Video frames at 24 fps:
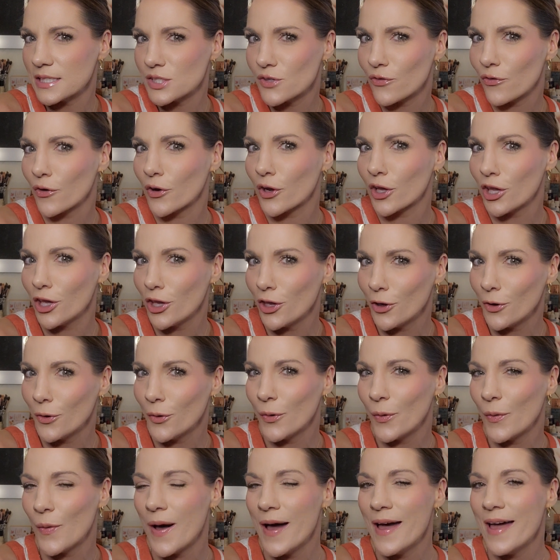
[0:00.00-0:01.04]
for
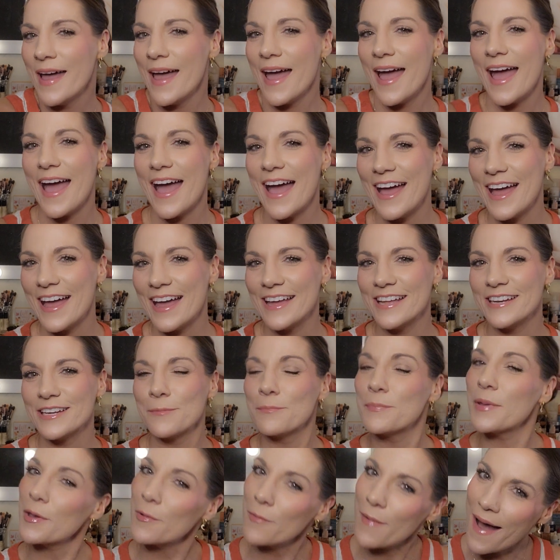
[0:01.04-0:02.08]
you, and
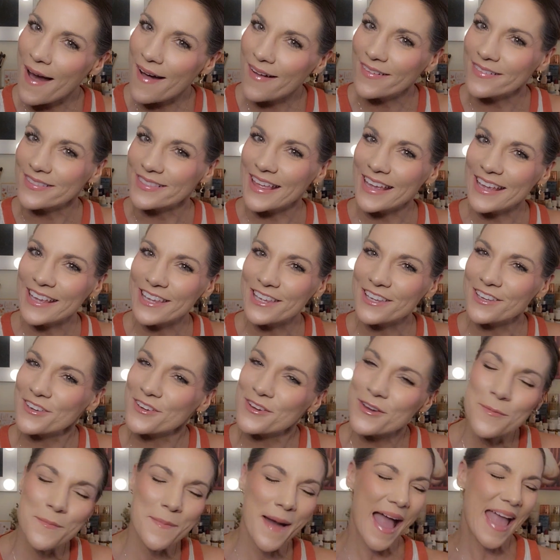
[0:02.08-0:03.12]
be well. Thank
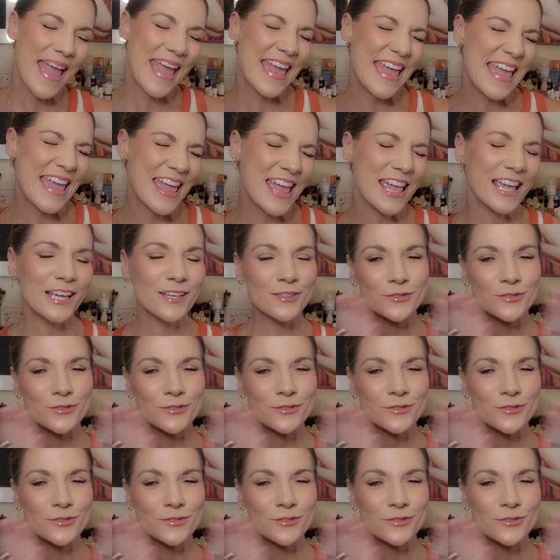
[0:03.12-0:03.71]
you. Bye.